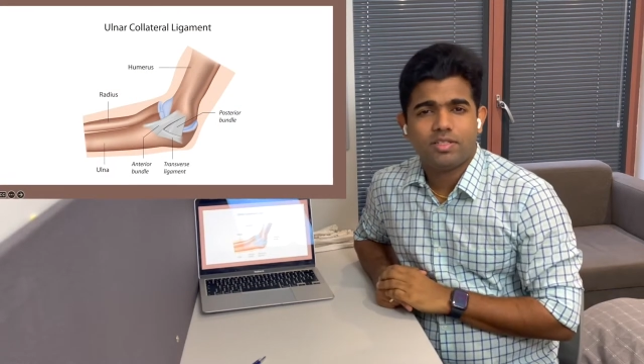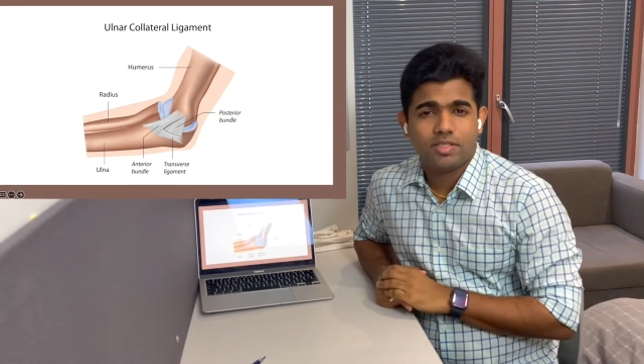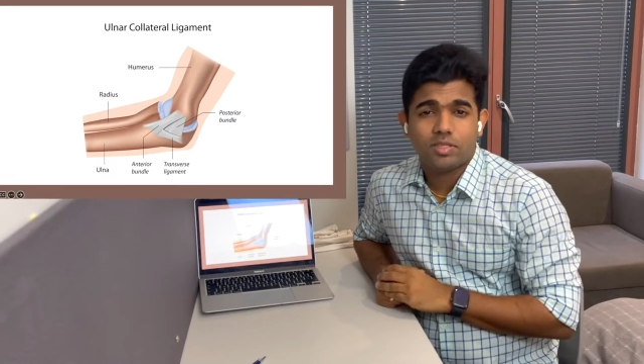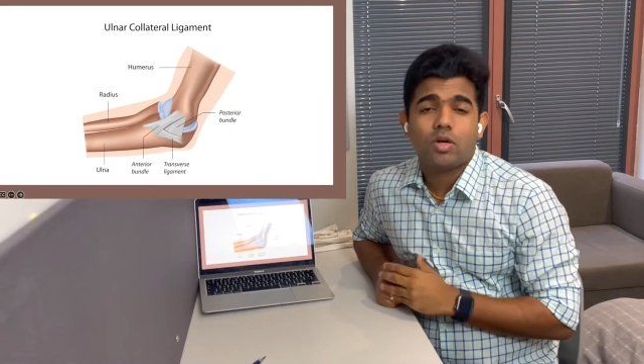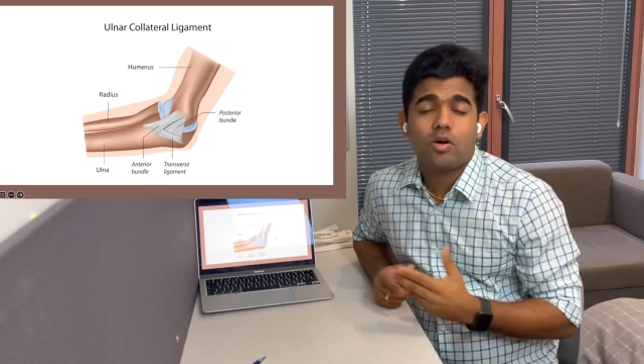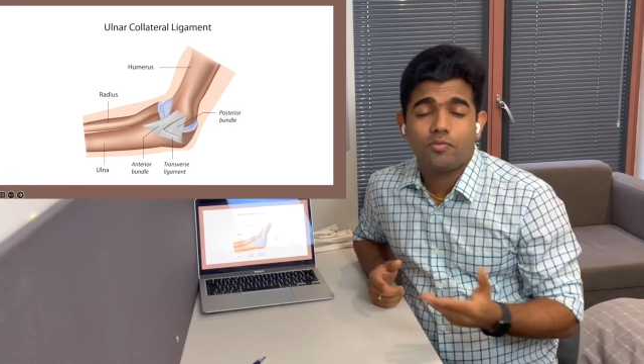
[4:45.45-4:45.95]

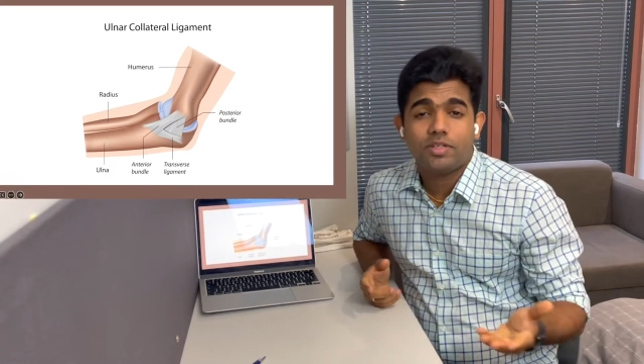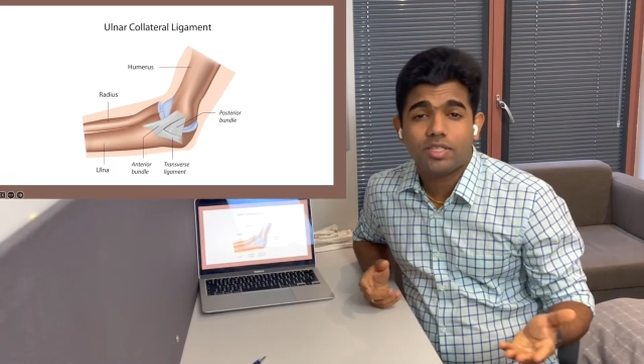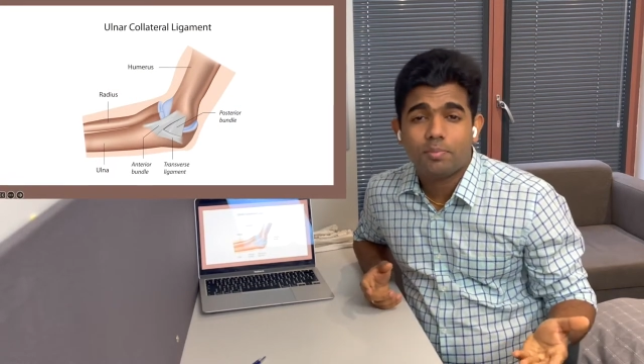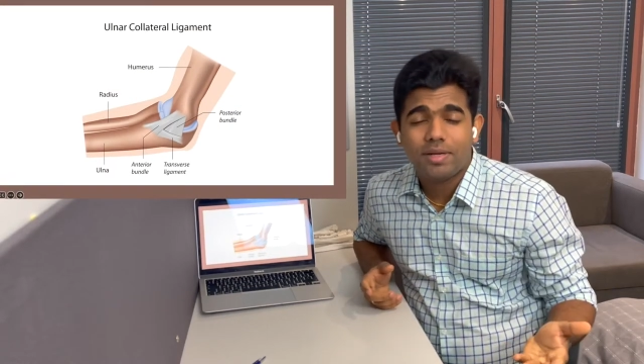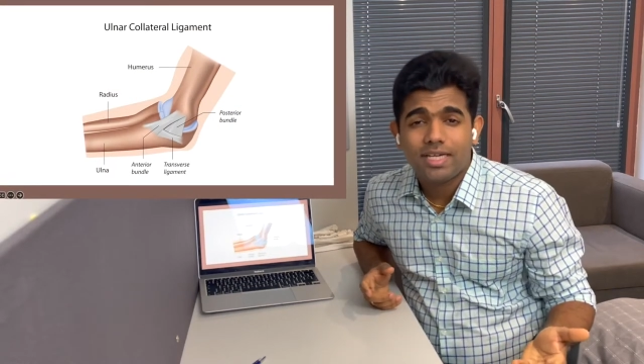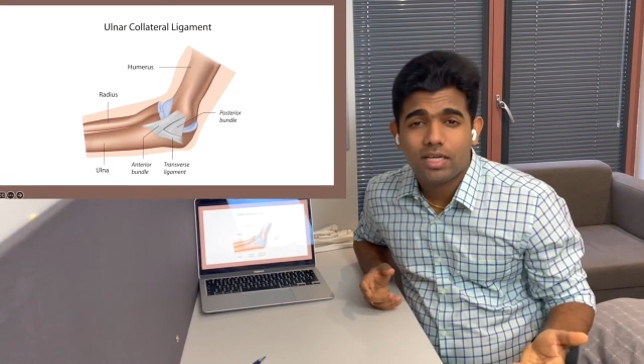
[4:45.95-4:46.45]
It's often the
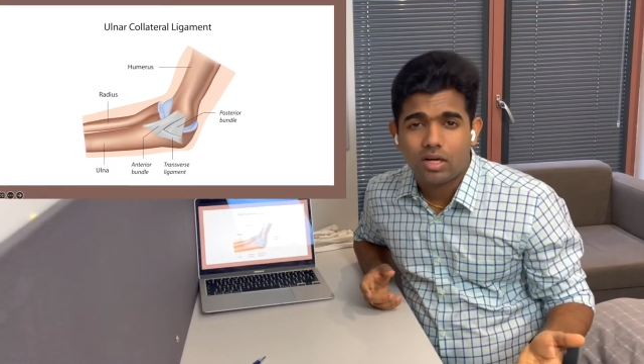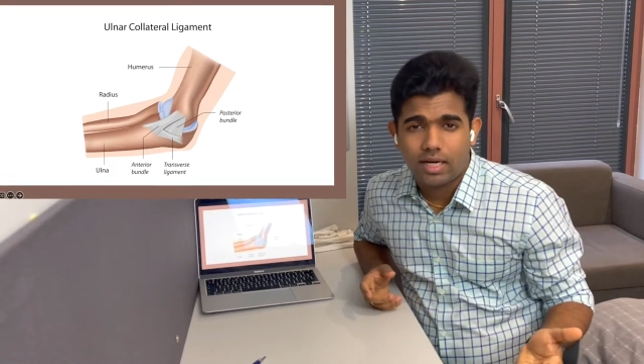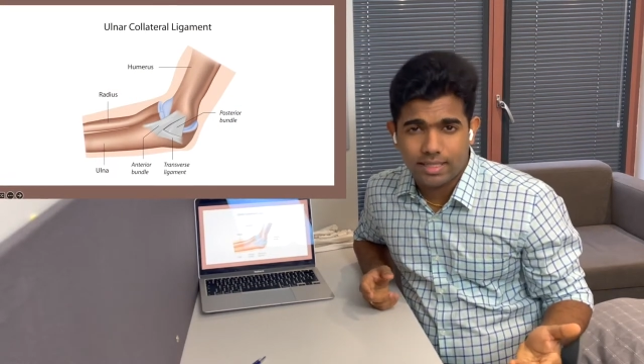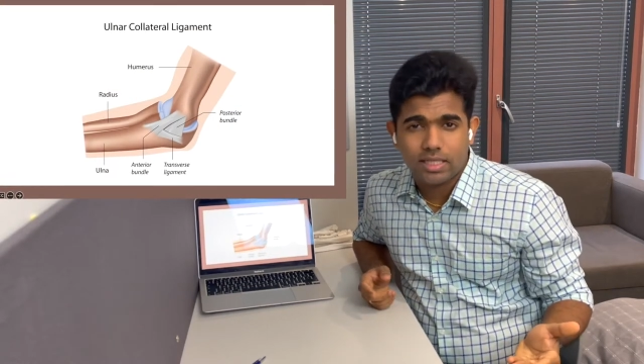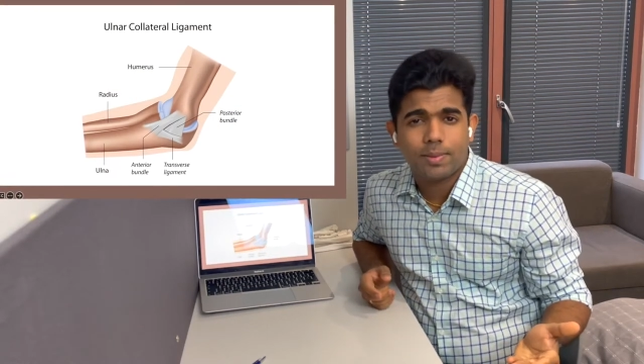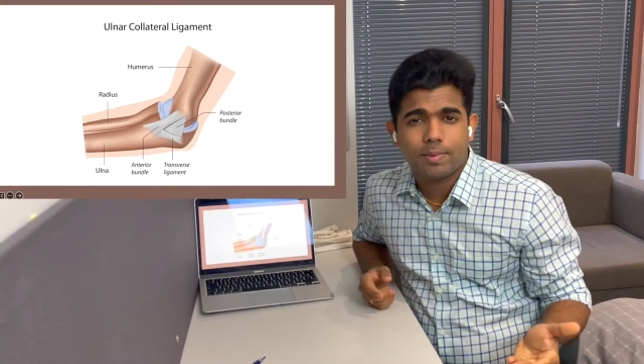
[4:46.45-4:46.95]
medial
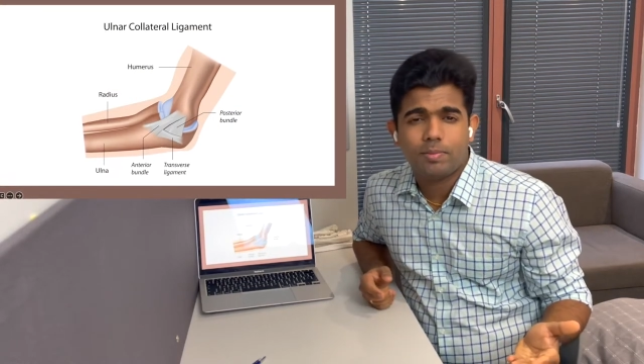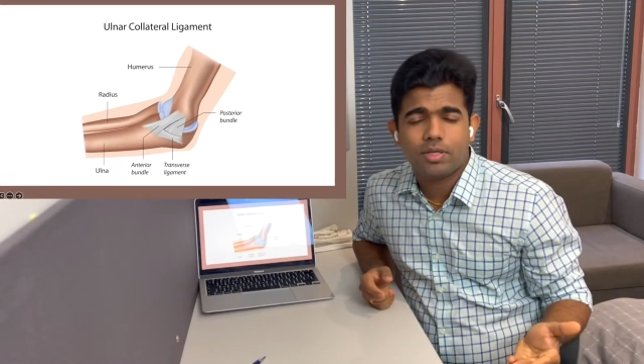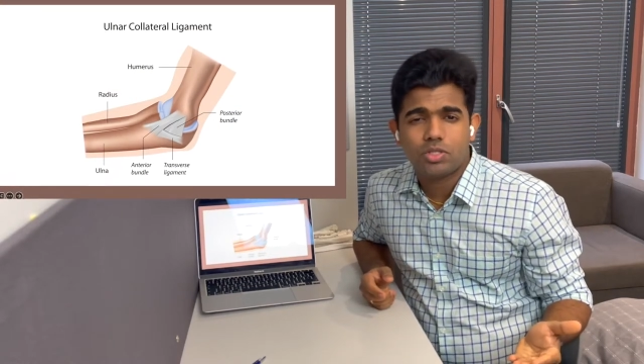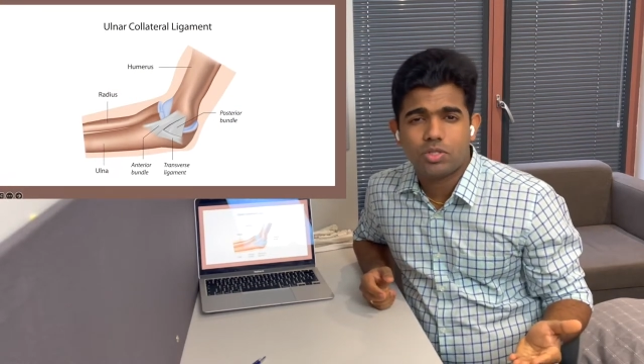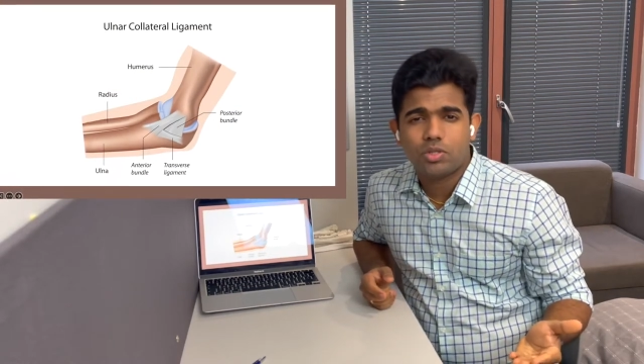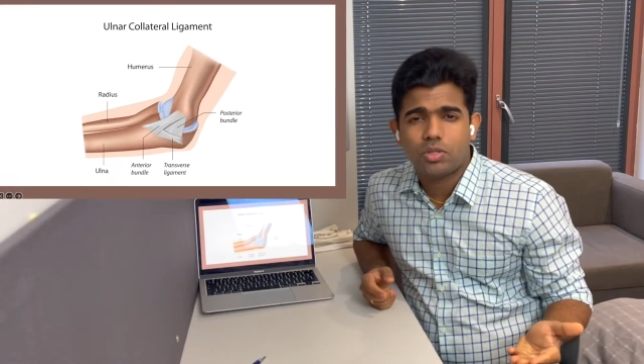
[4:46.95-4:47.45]
collateral ligament
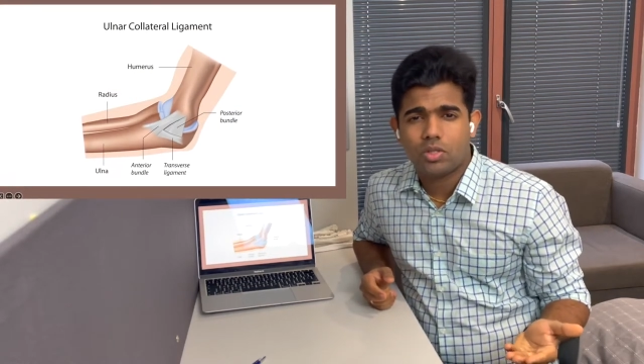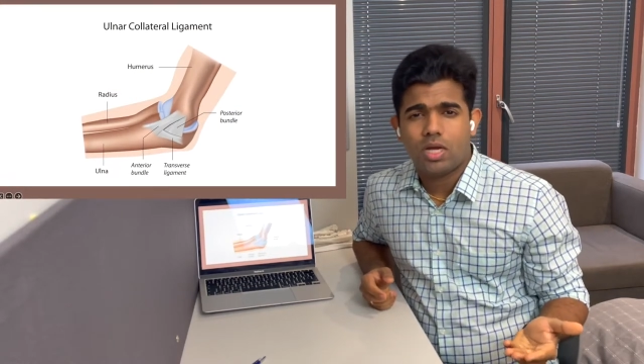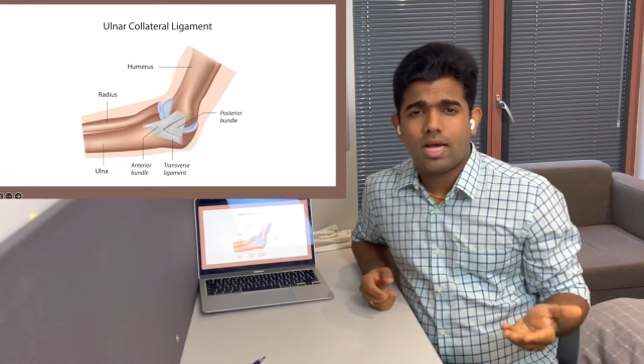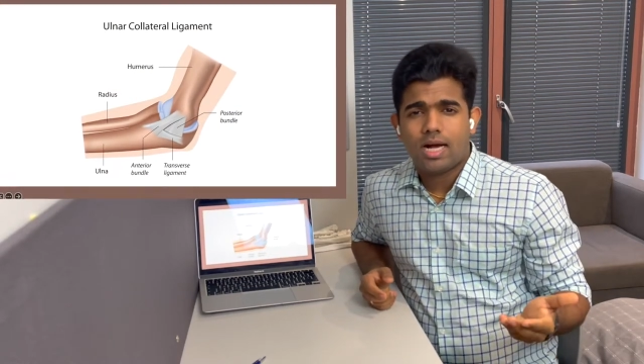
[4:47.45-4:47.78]
because you know